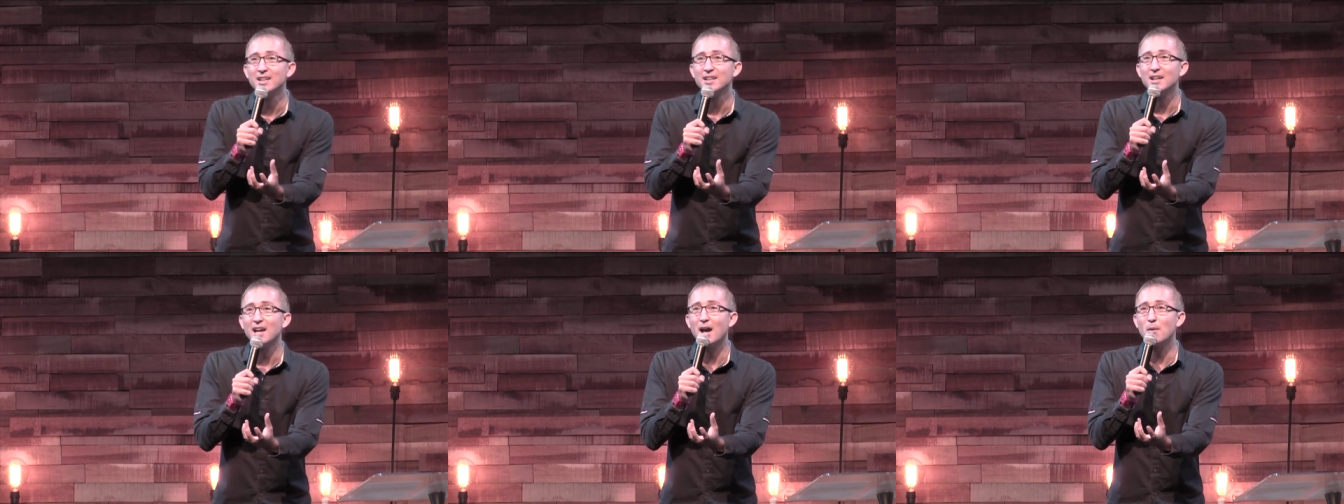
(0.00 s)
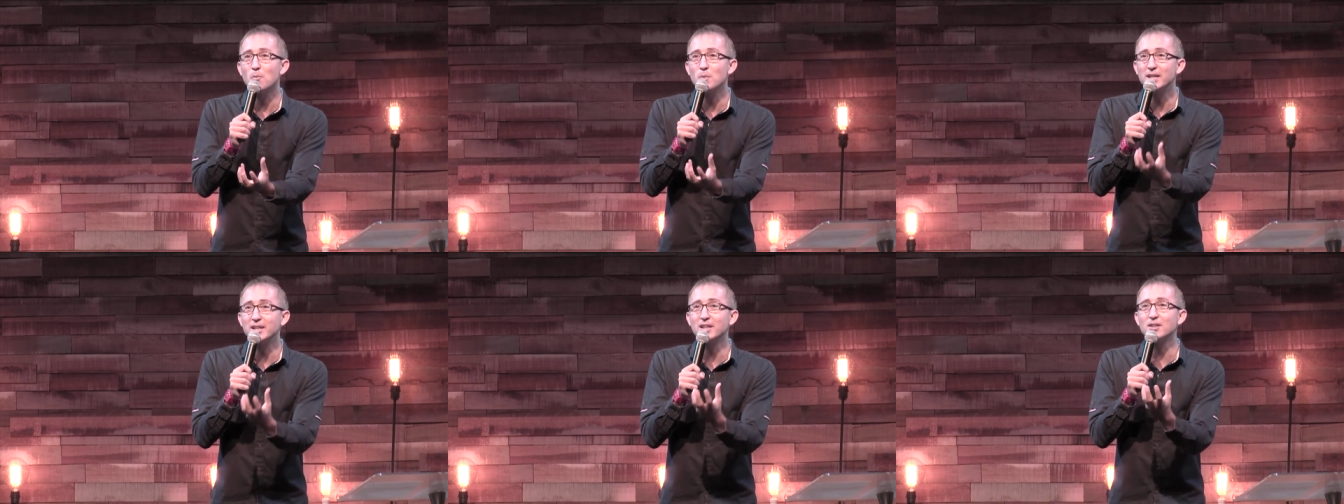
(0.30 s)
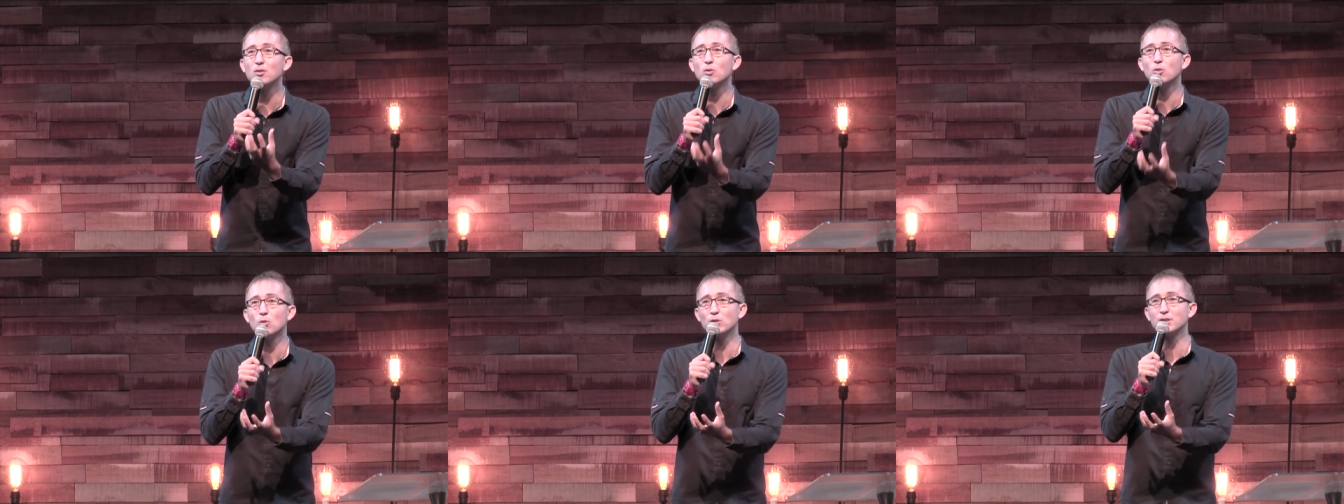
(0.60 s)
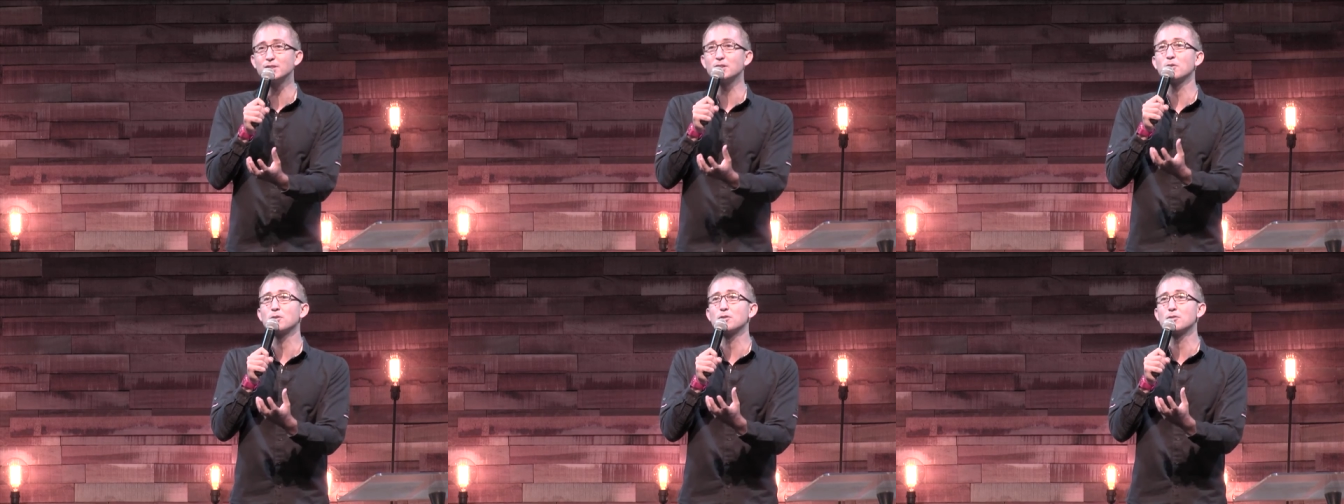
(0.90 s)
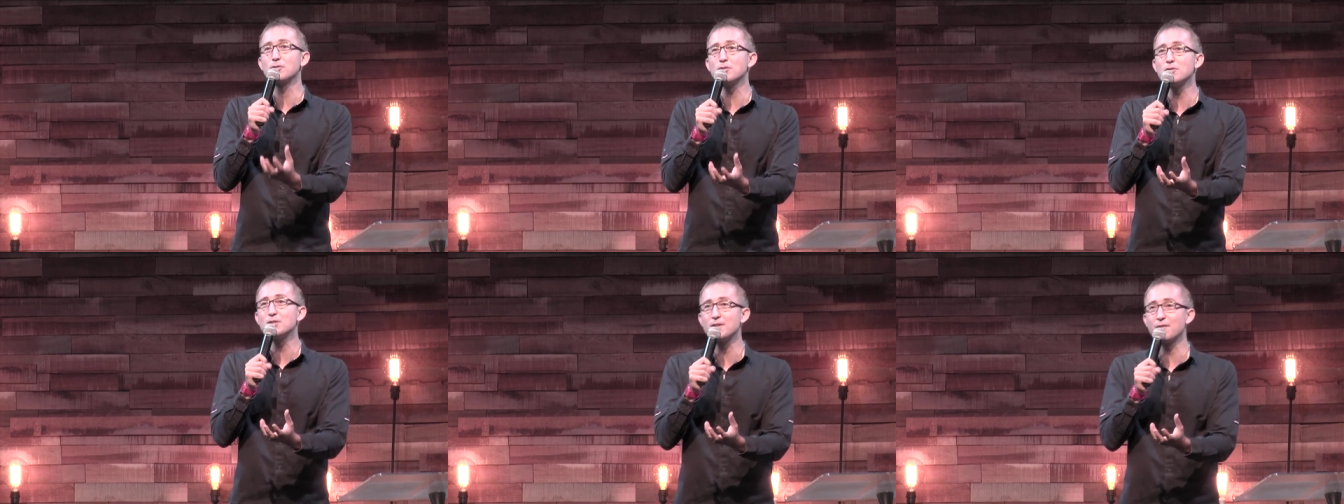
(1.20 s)
and we can also
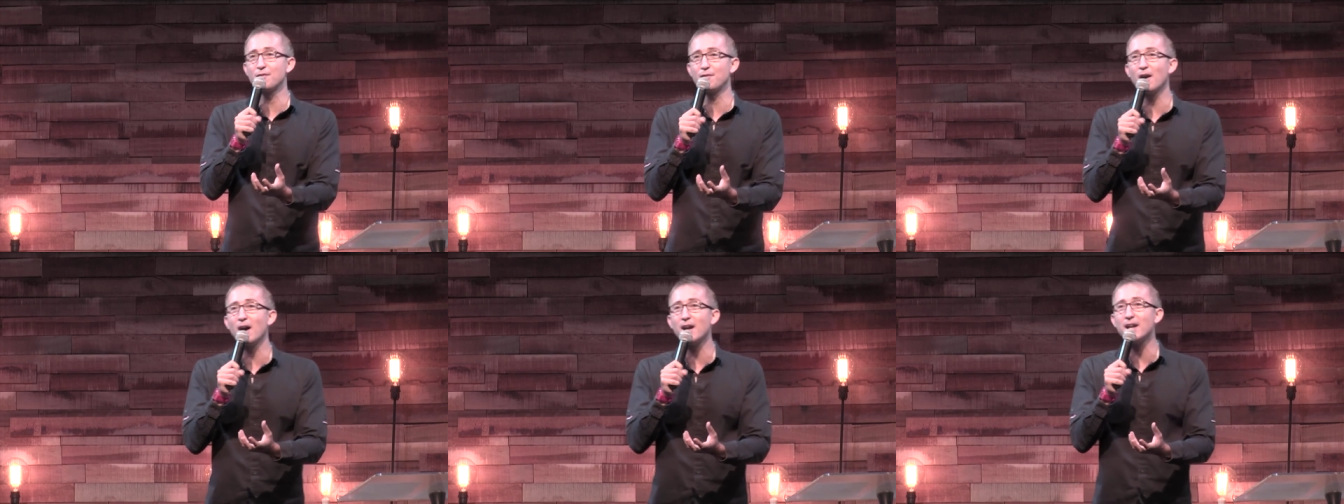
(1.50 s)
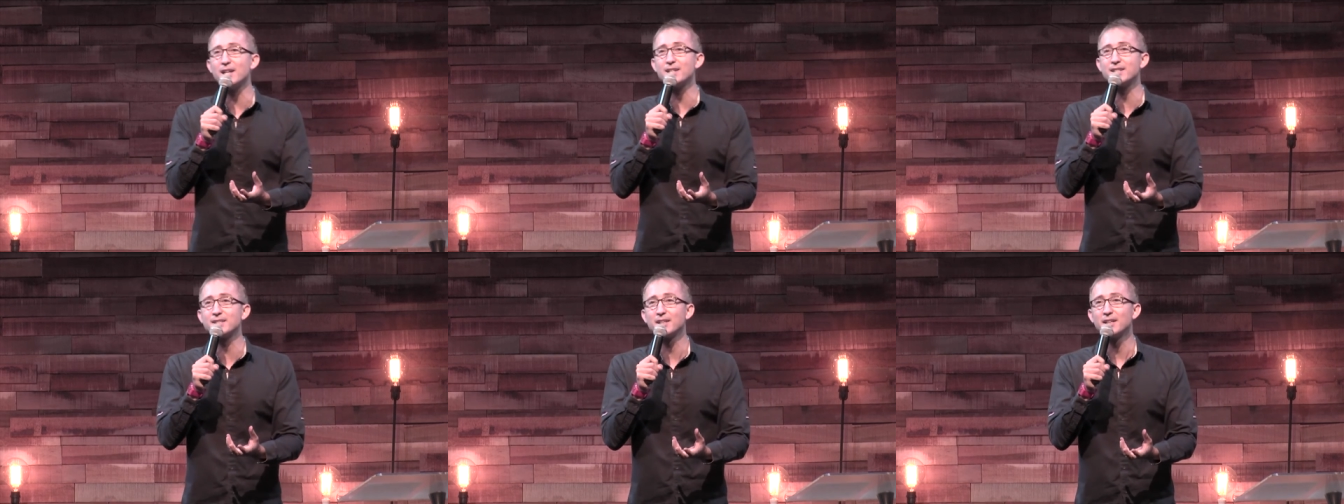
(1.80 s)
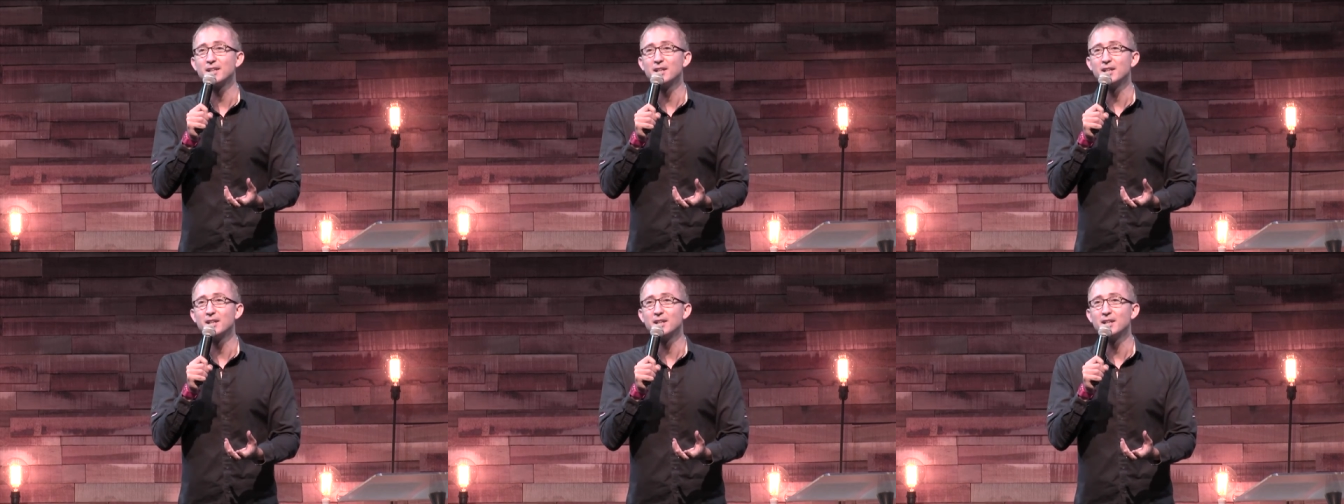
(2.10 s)
crucify it